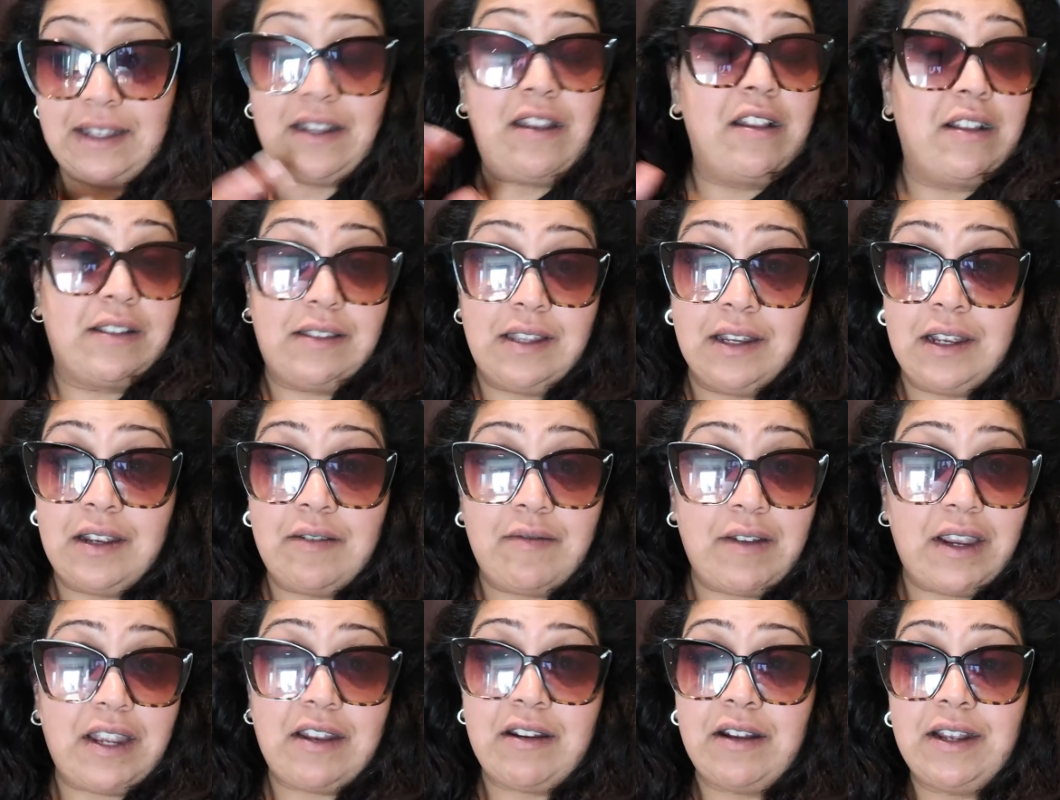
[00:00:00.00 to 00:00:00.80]
It looks like
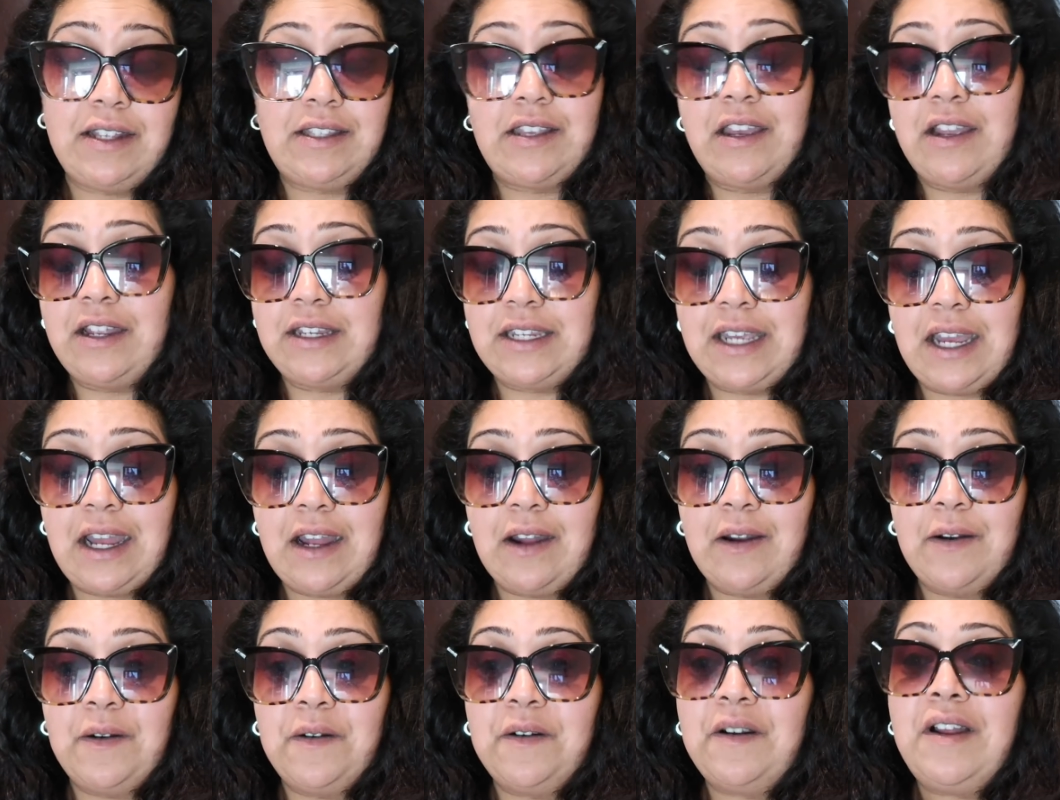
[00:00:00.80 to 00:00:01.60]
a really nice
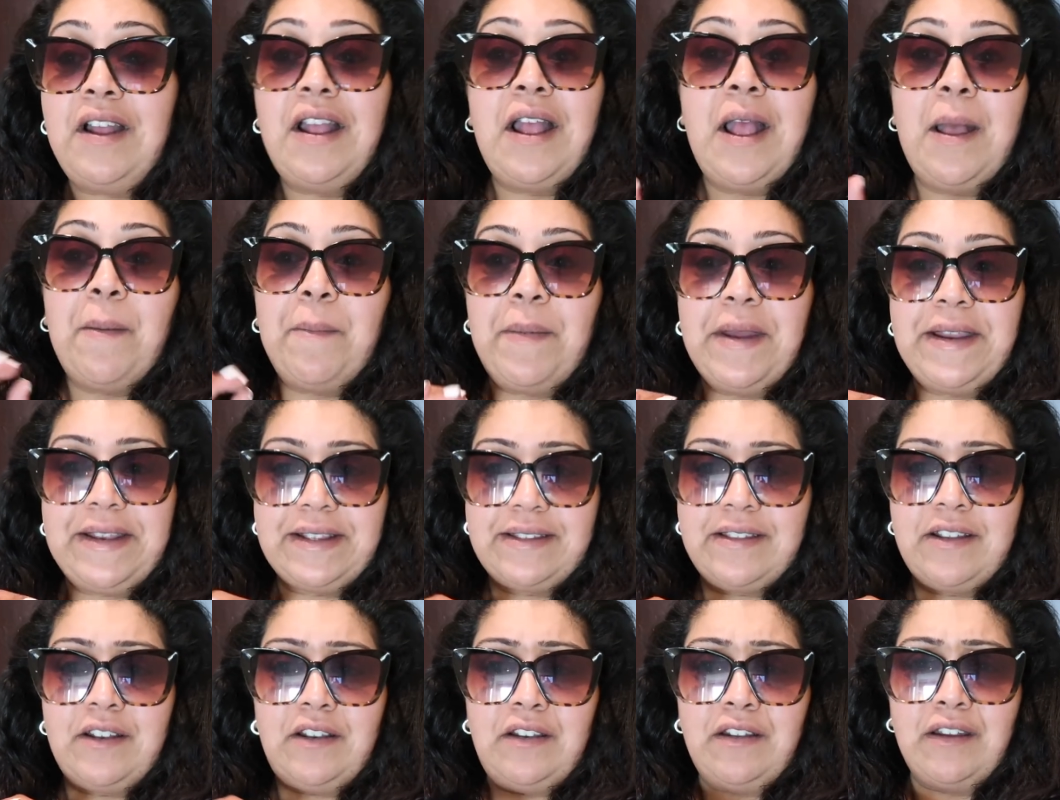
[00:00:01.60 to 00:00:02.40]
hotel, but it
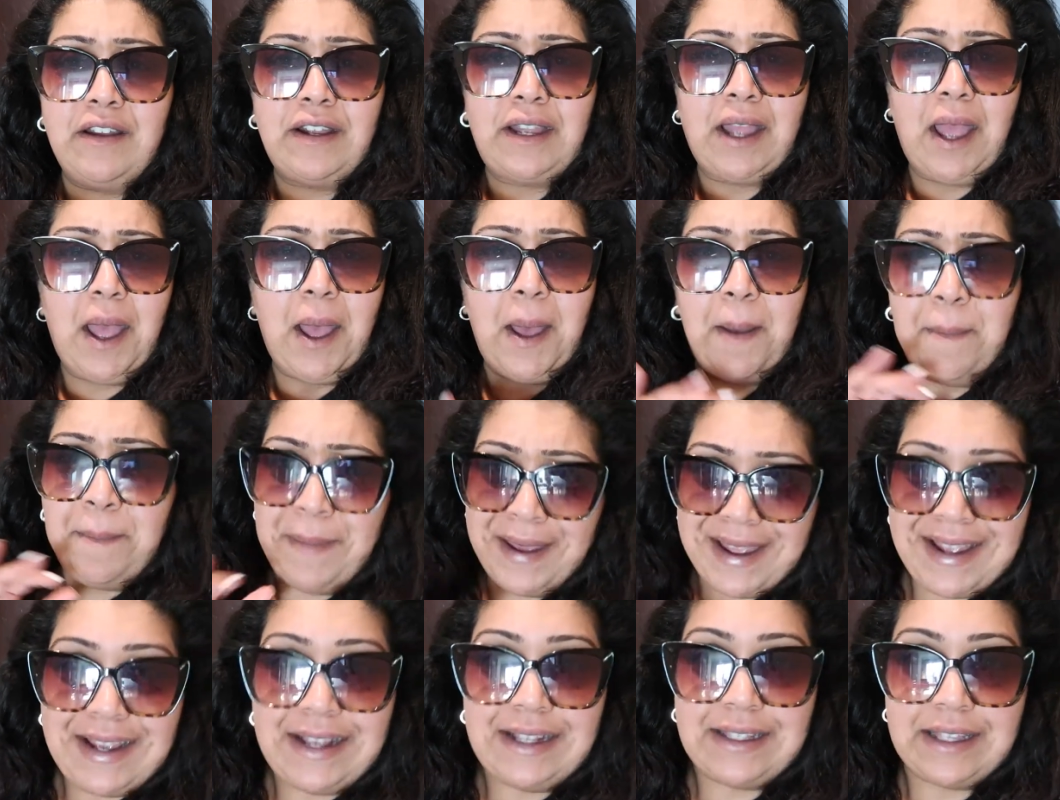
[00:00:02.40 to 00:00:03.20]
doesn't look
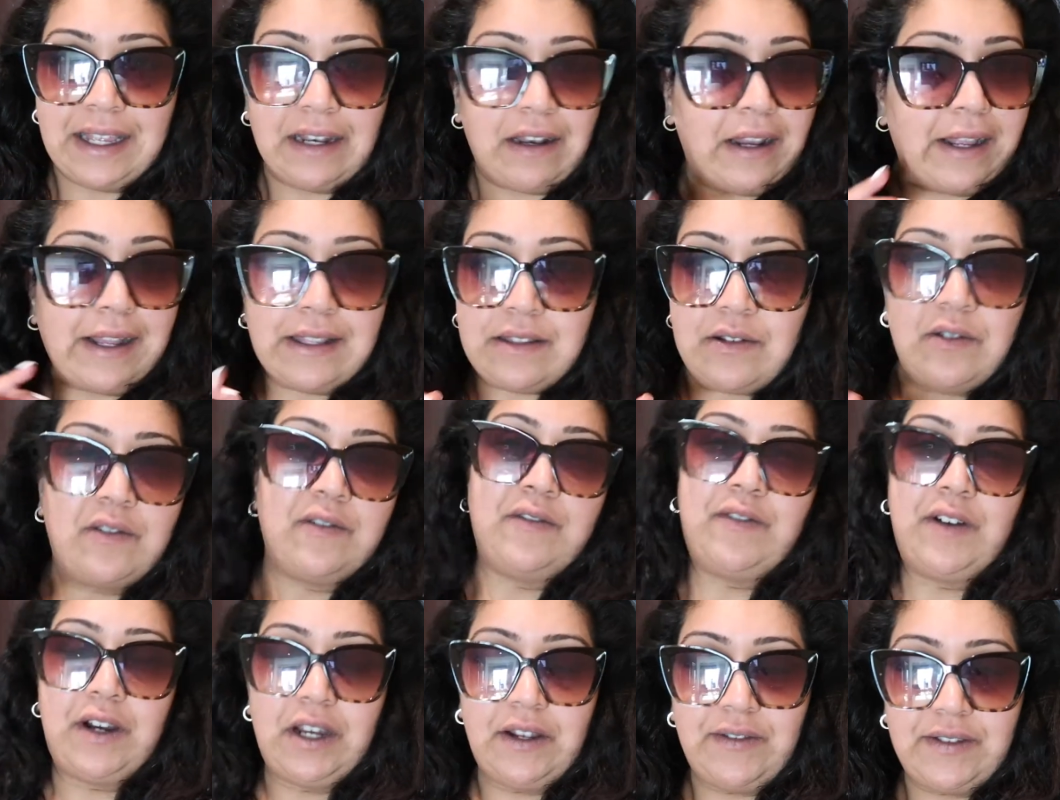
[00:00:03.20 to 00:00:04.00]
amazing. Like, it's
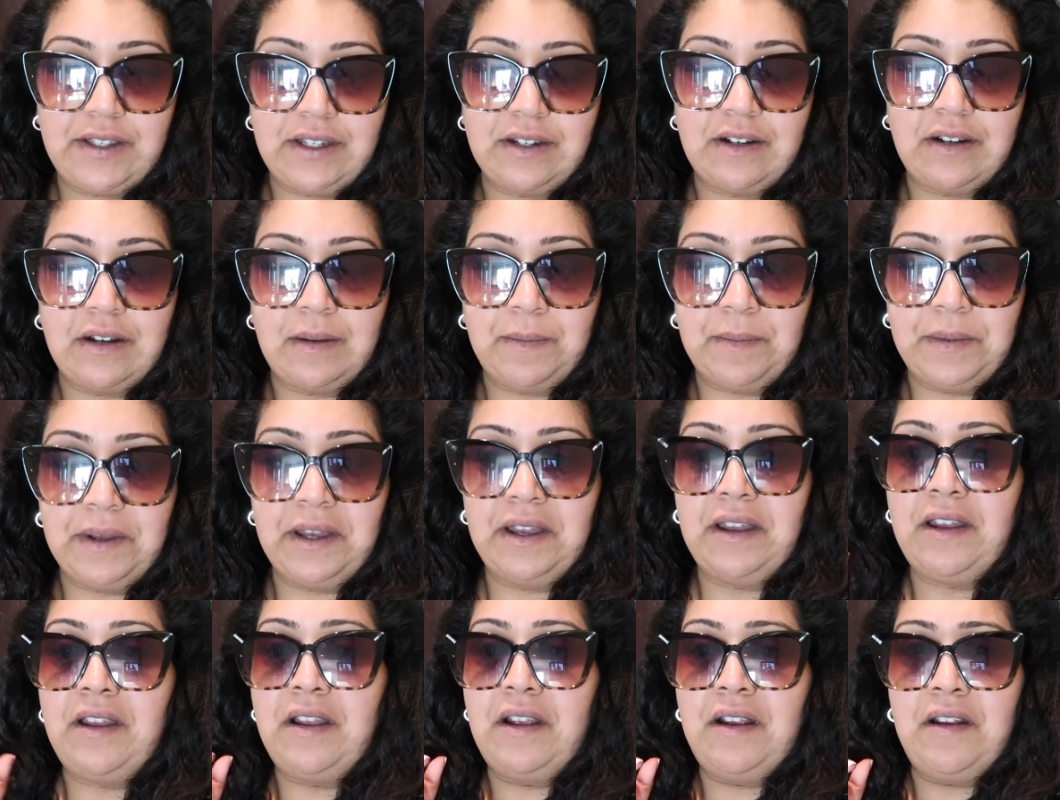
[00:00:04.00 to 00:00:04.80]
not five star,
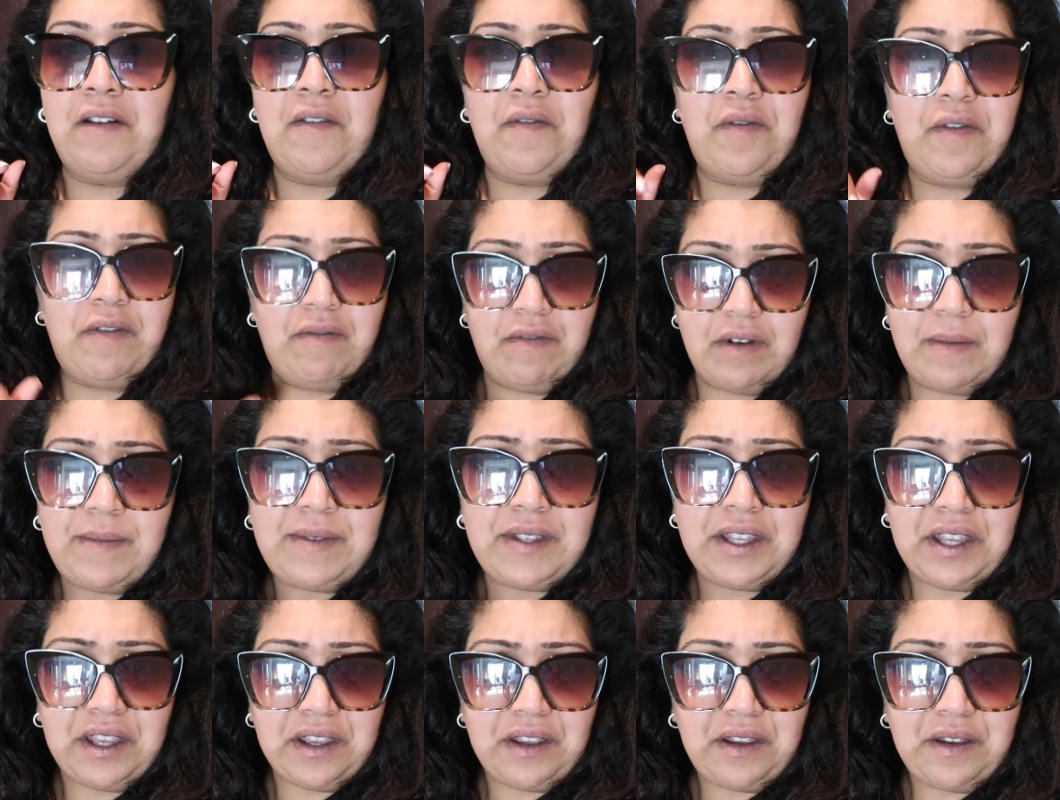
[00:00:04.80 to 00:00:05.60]
but the
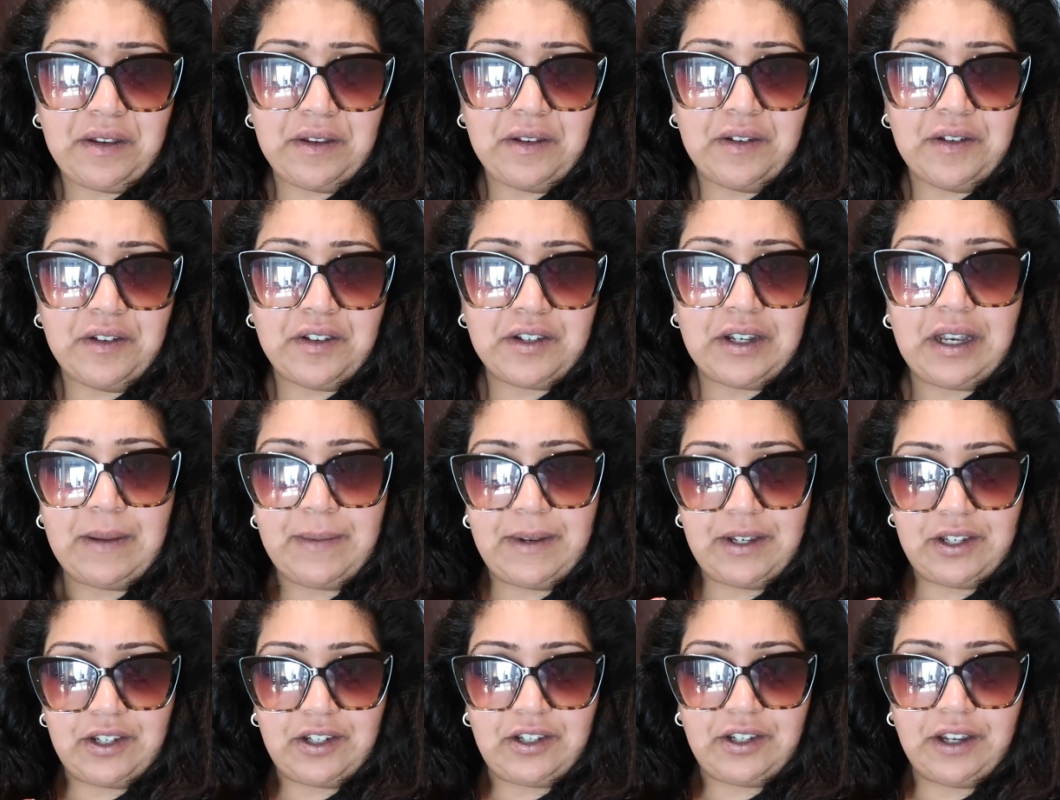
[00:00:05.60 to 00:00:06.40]
room's huge. Let
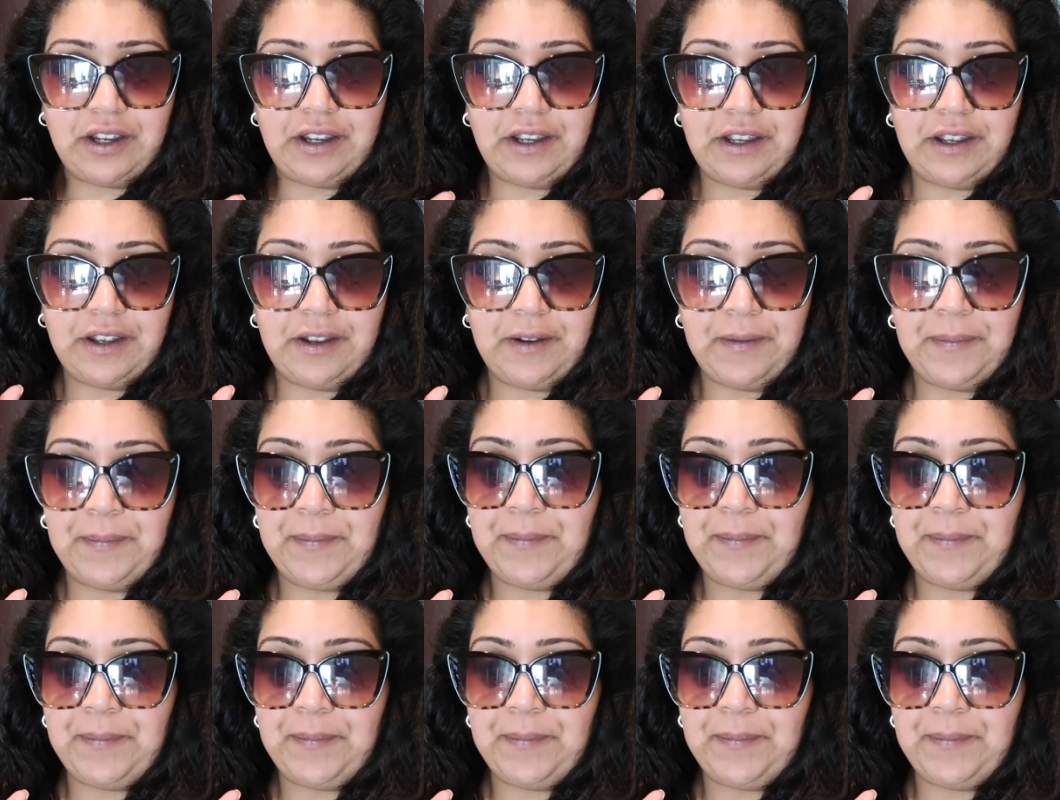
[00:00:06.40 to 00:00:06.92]
me just show you.